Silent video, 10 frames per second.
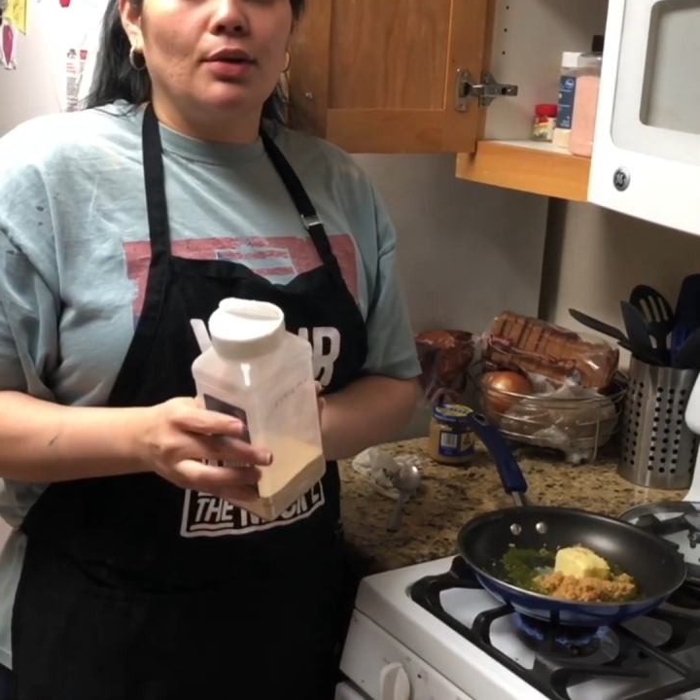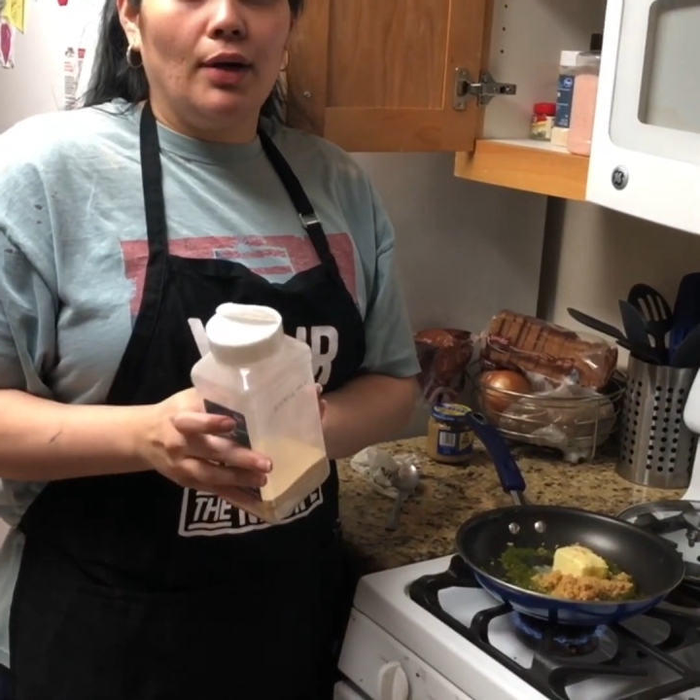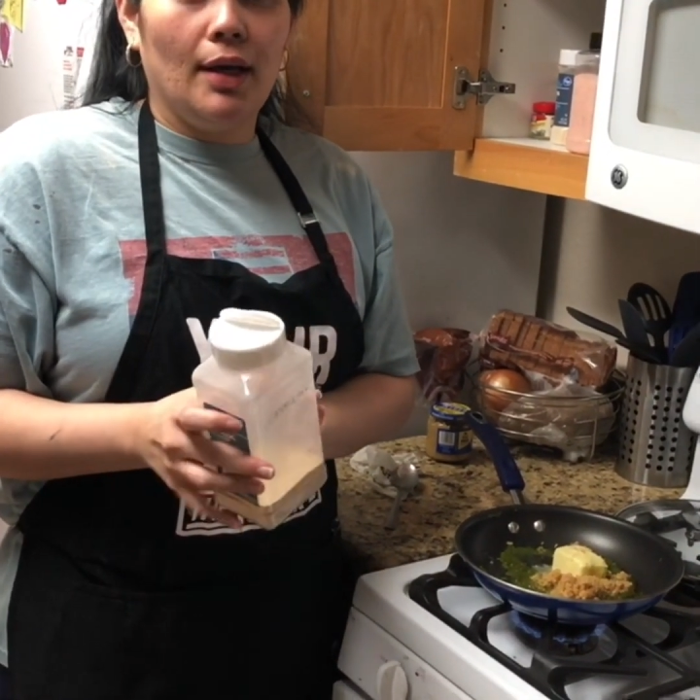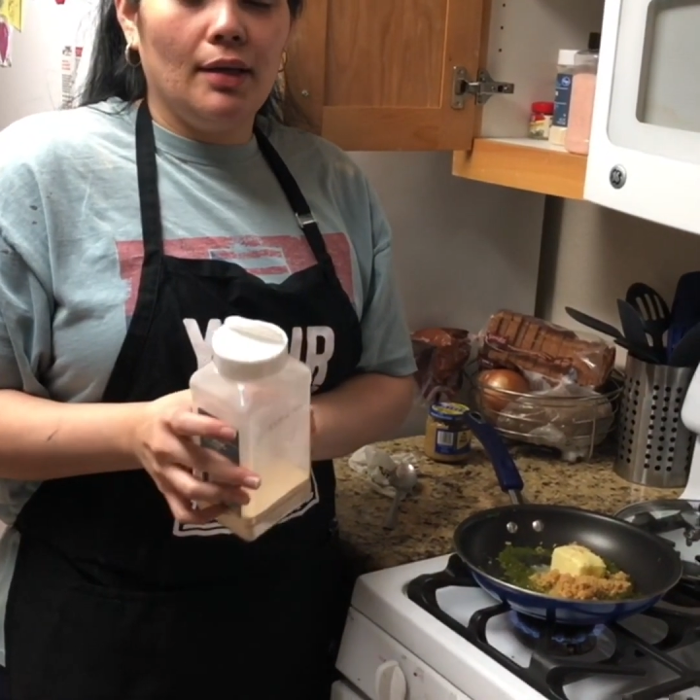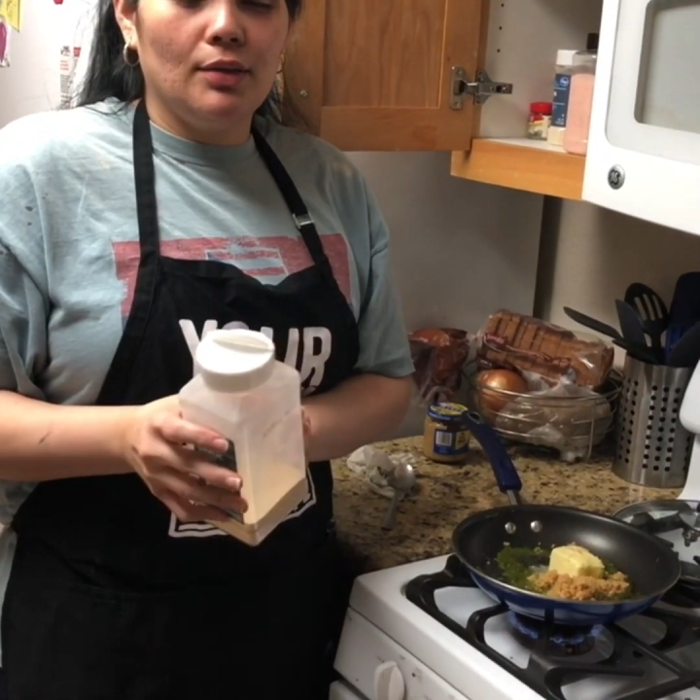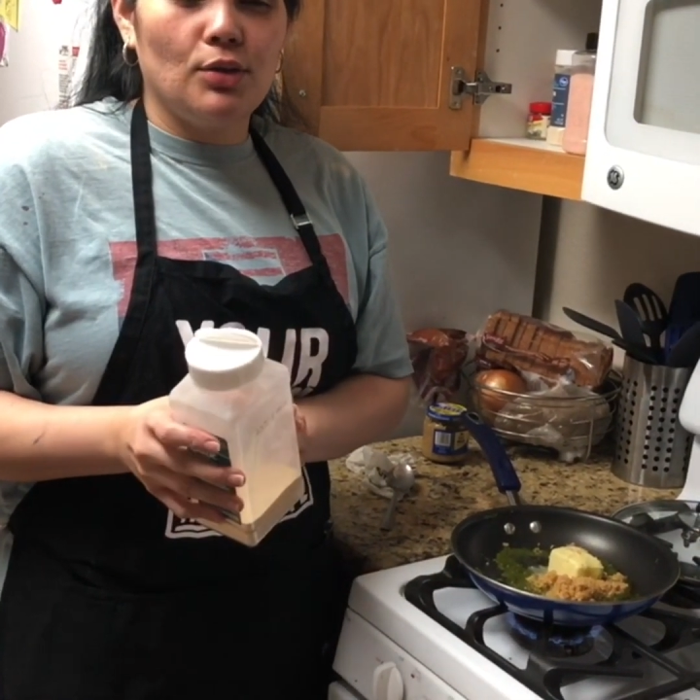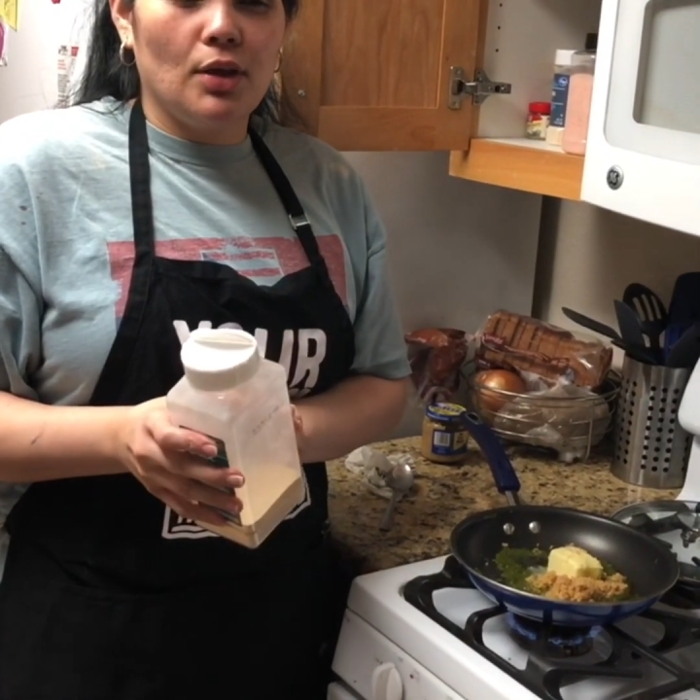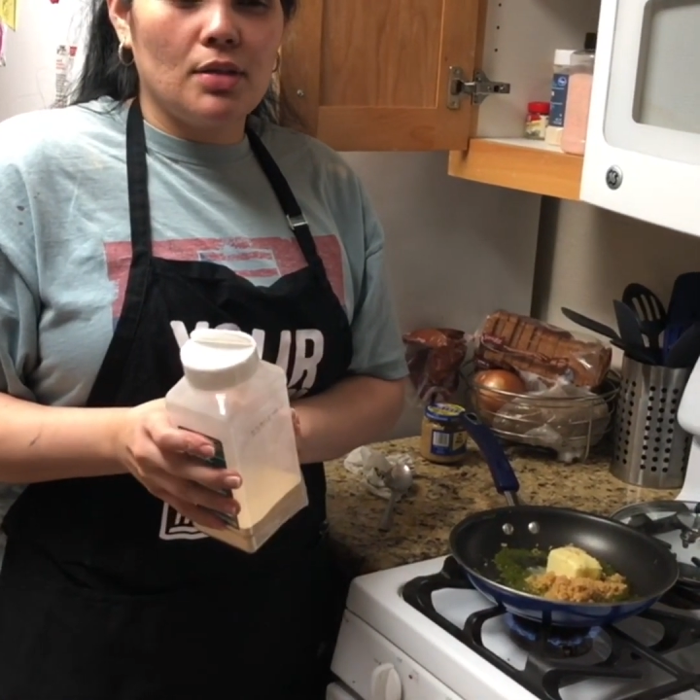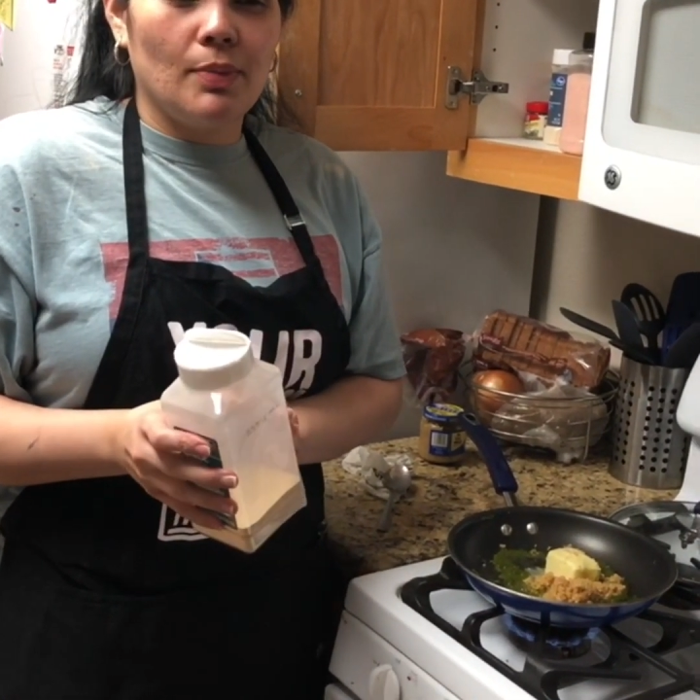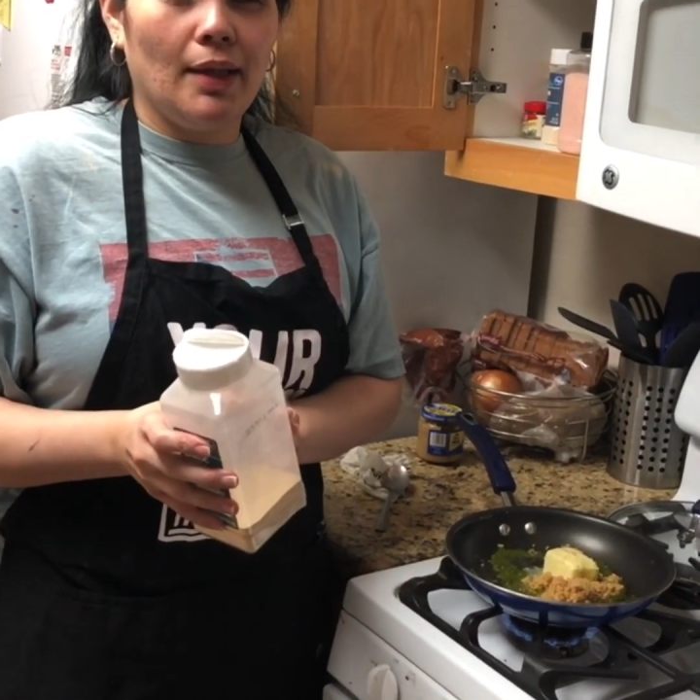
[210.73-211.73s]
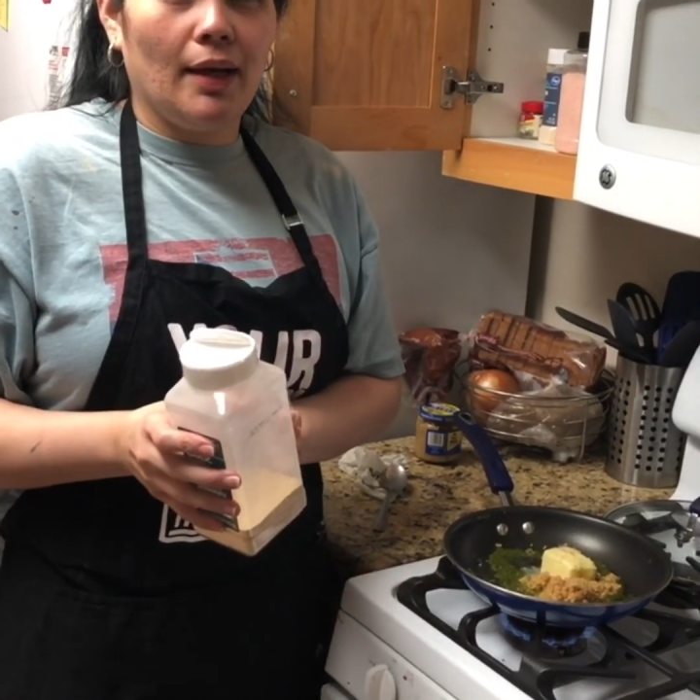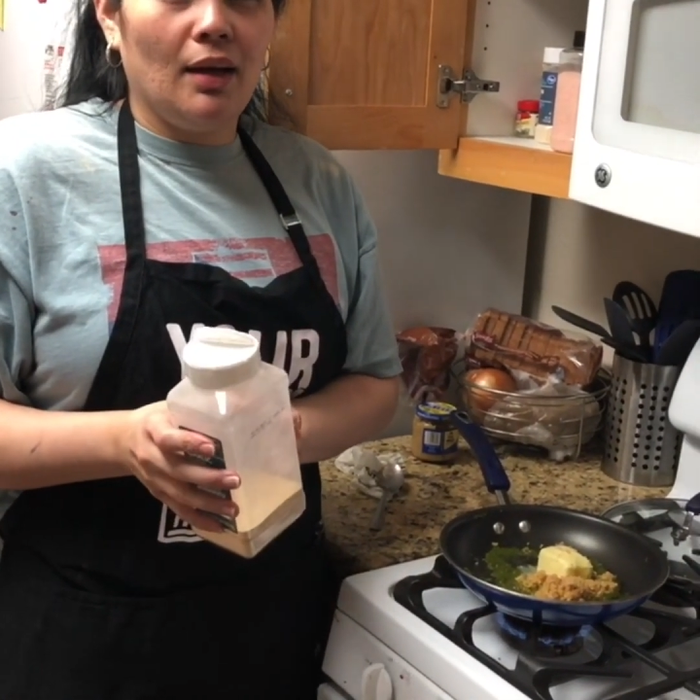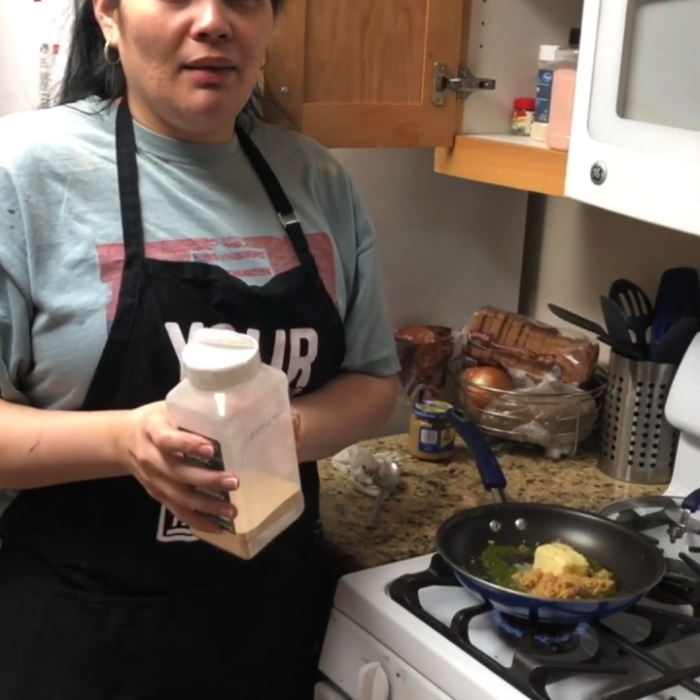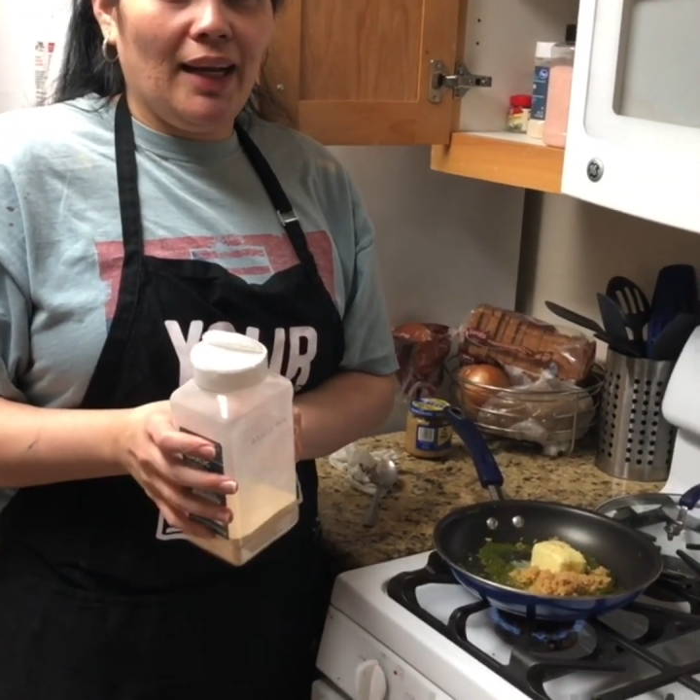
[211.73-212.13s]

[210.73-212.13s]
all right? So you guys will be like, oh, I